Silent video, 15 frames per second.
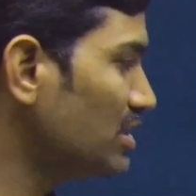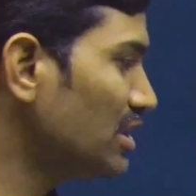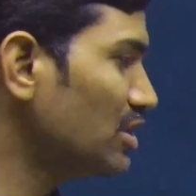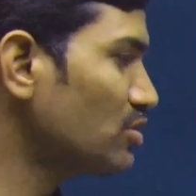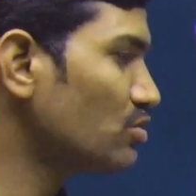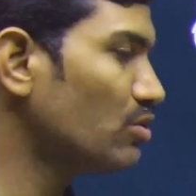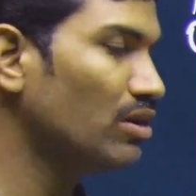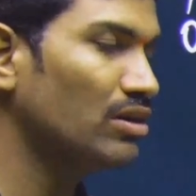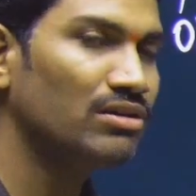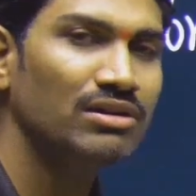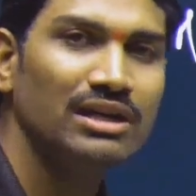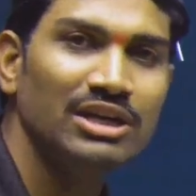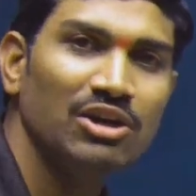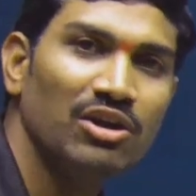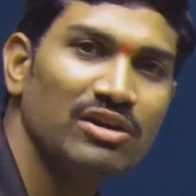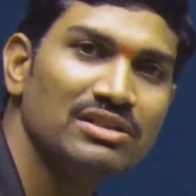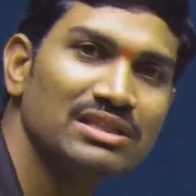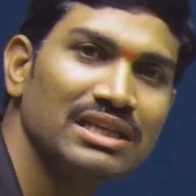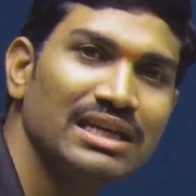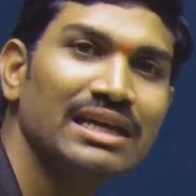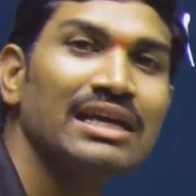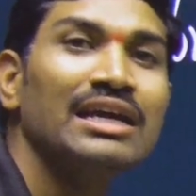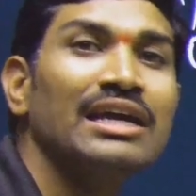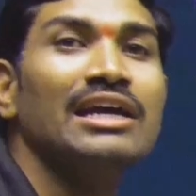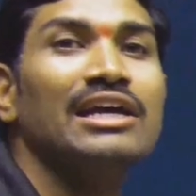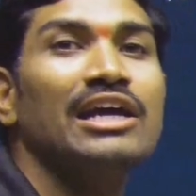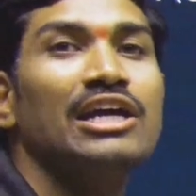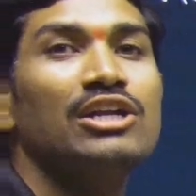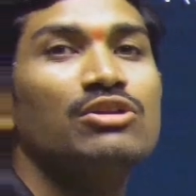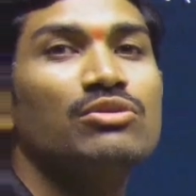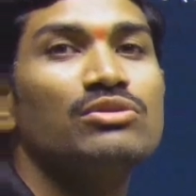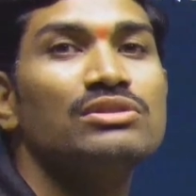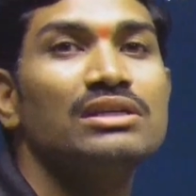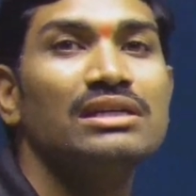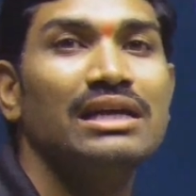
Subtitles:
it is called deoxyadenosine